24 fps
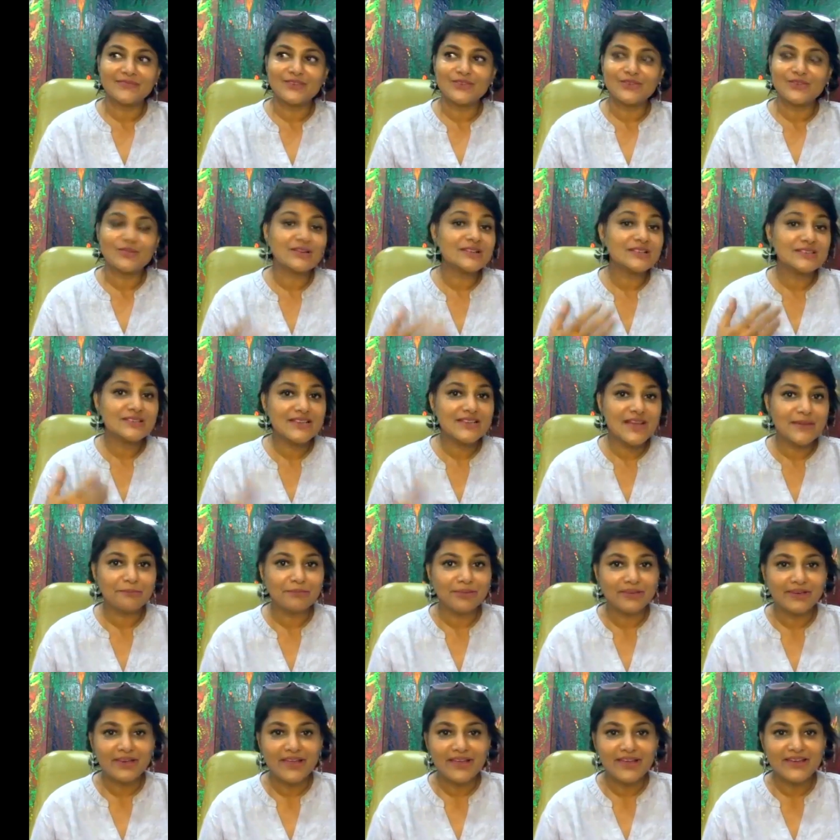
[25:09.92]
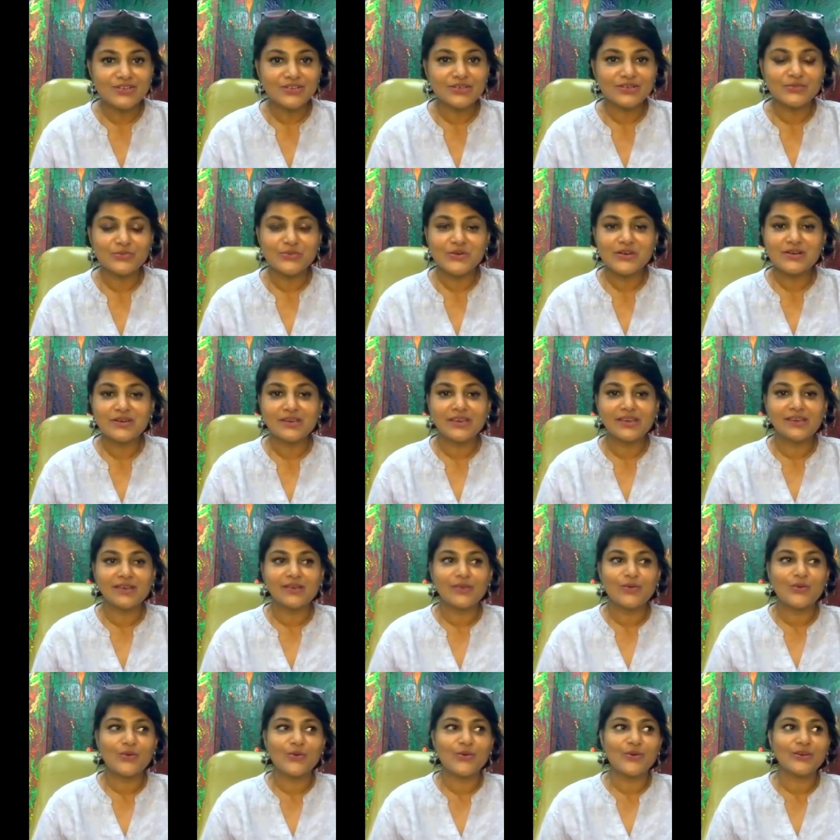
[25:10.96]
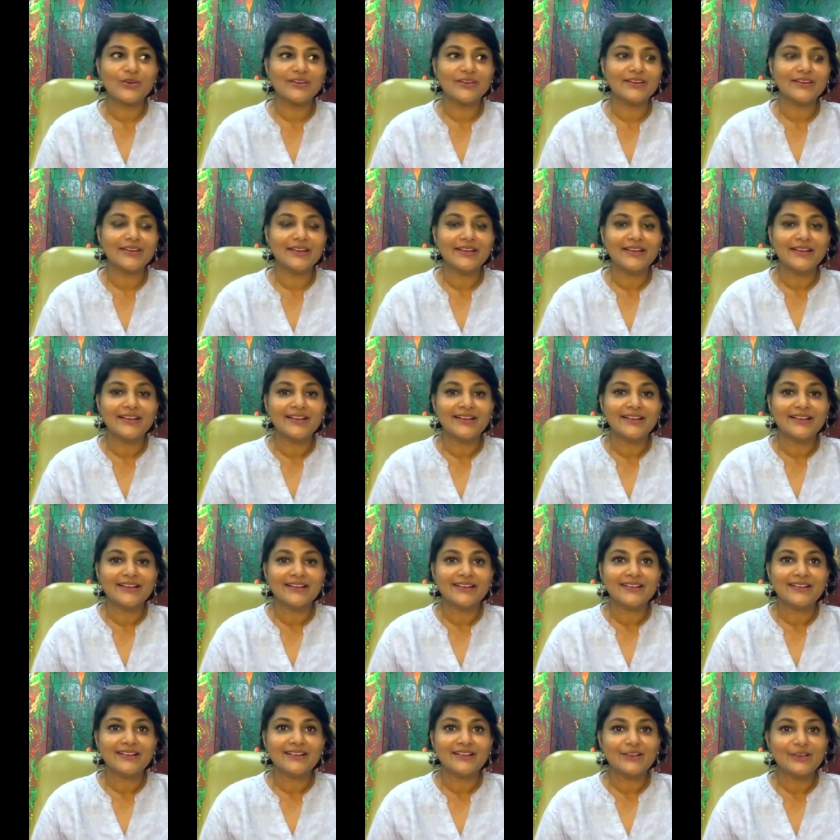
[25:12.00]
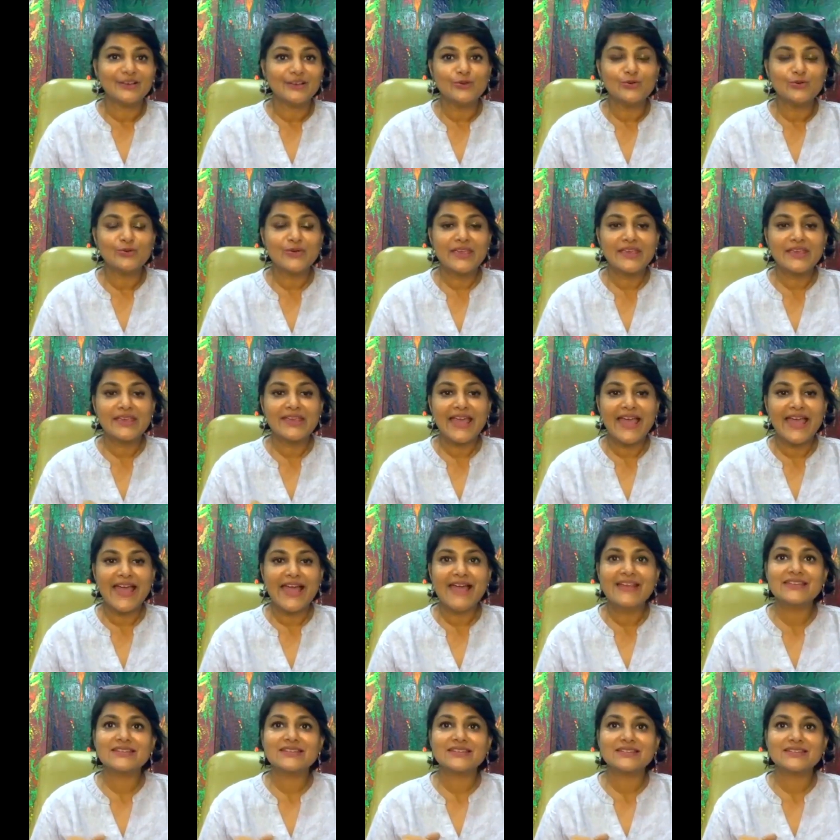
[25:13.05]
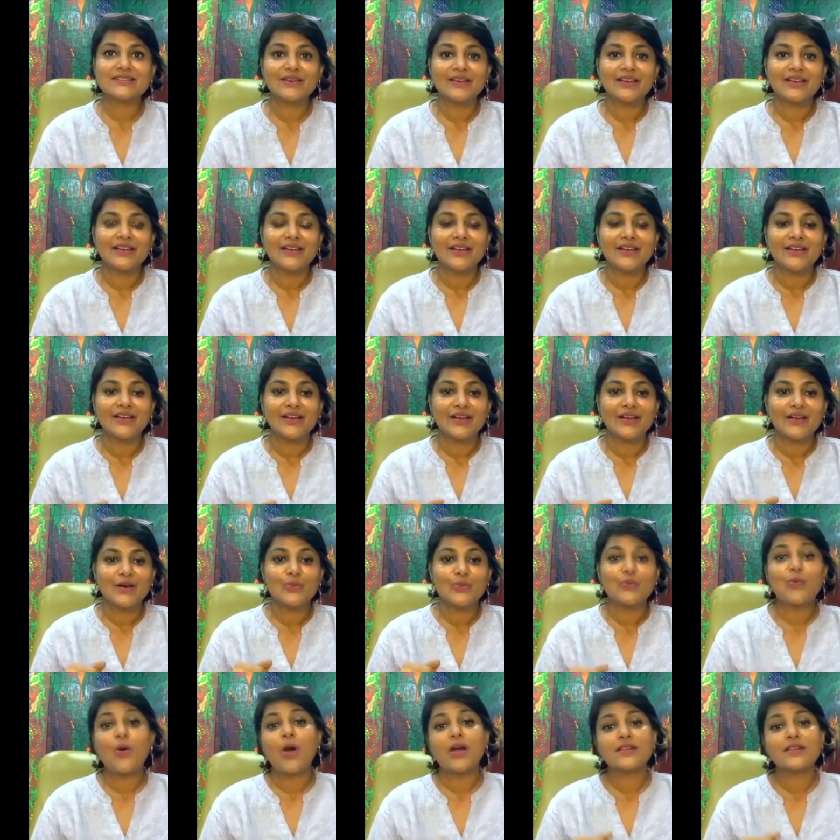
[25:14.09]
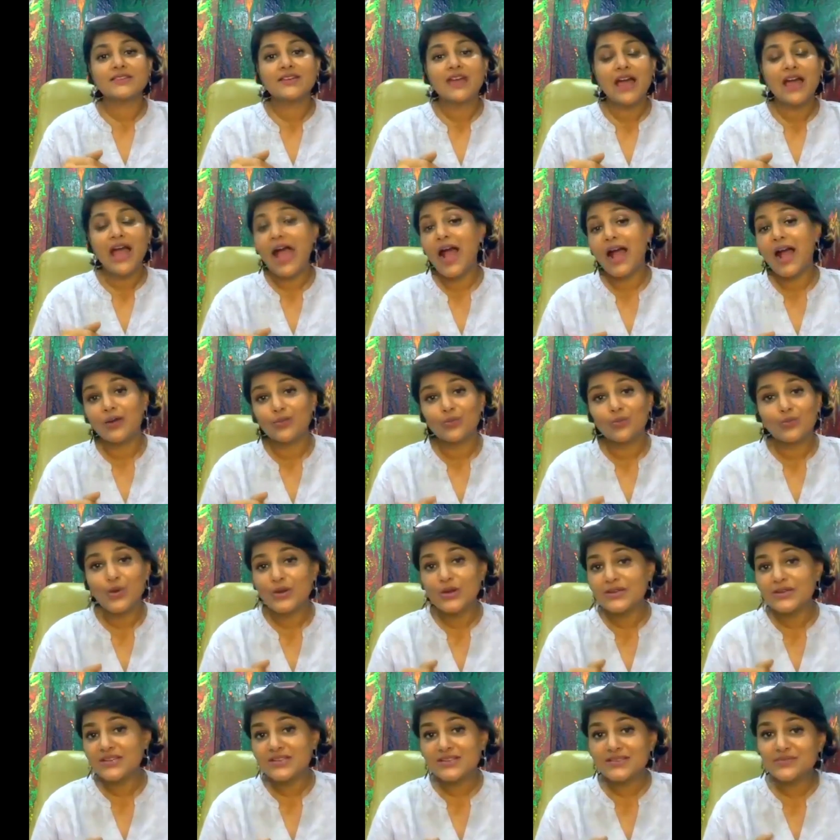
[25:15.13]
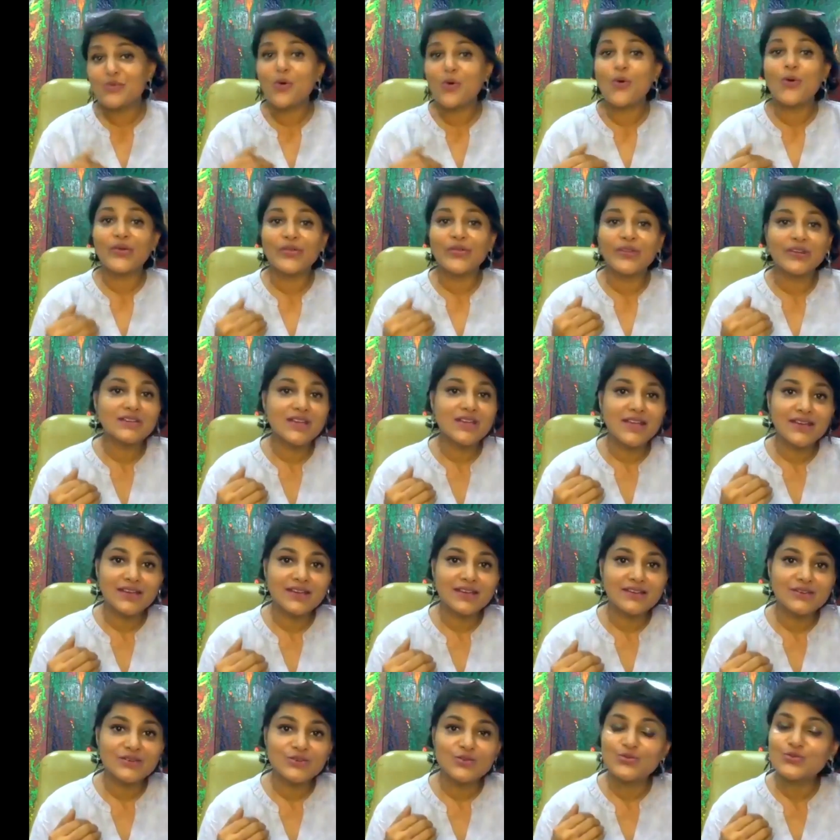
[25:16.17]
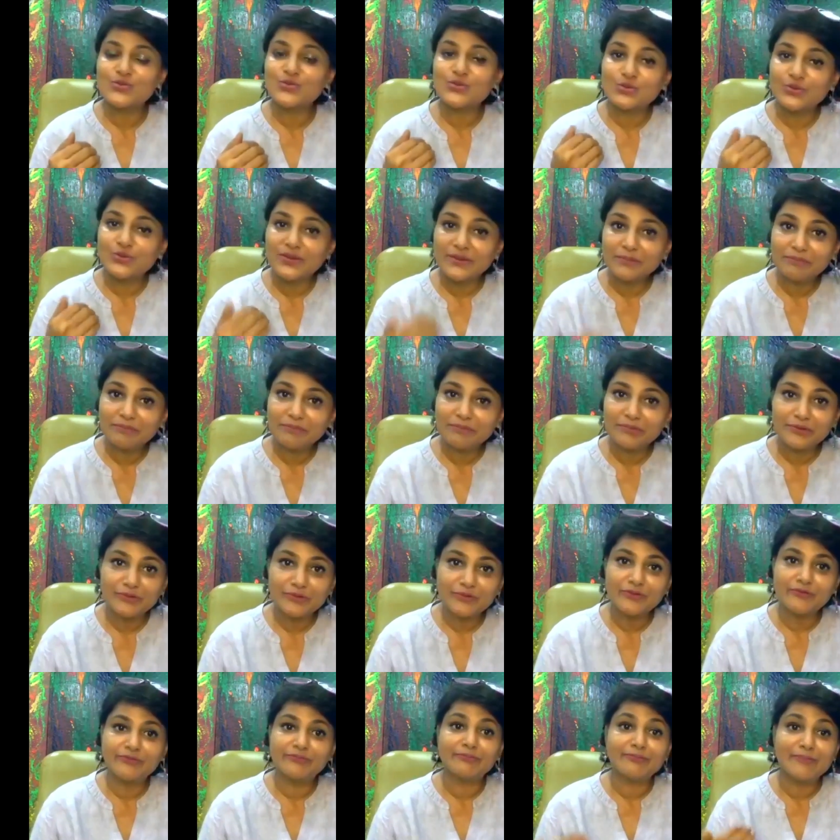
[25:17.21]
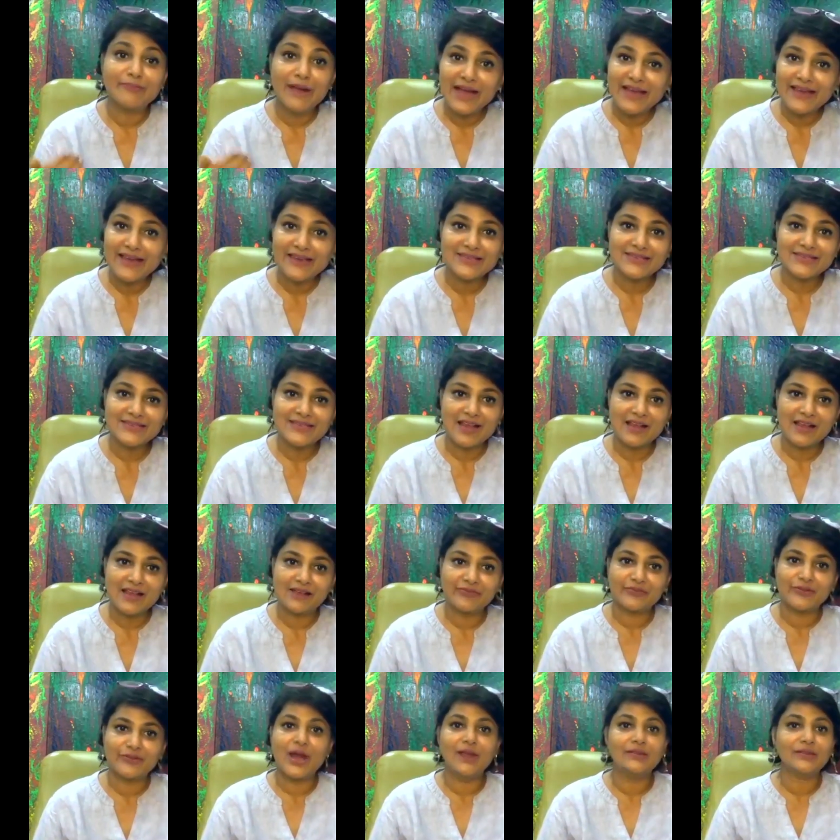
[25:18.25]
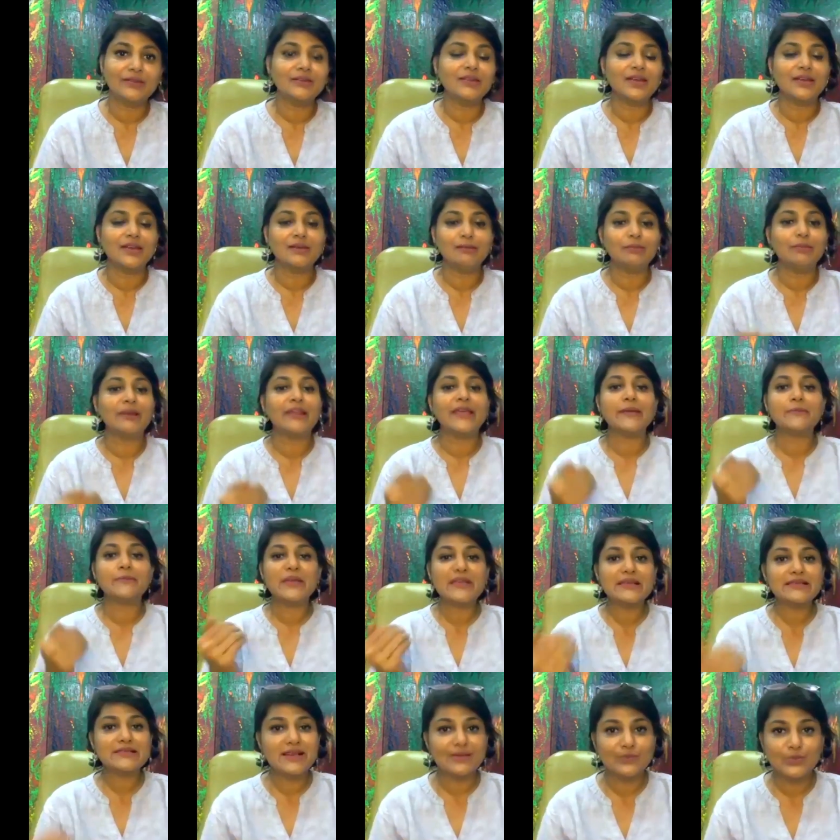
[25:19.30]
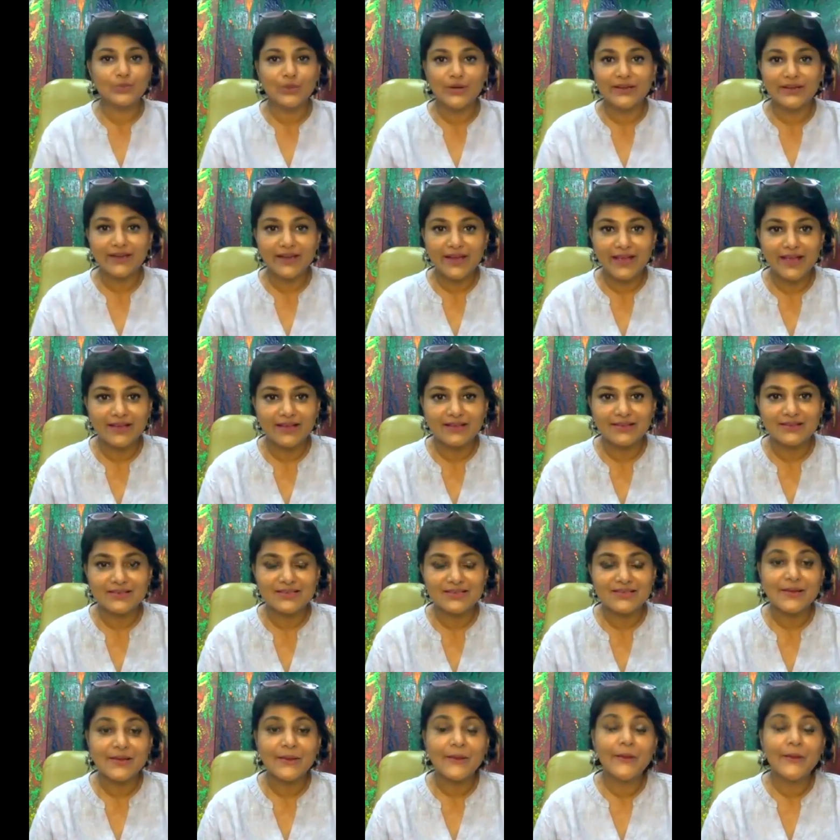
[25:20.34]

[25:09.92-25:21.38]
contemplation, working on looking at what is more that I can do to improve myself rather than blaming someone else.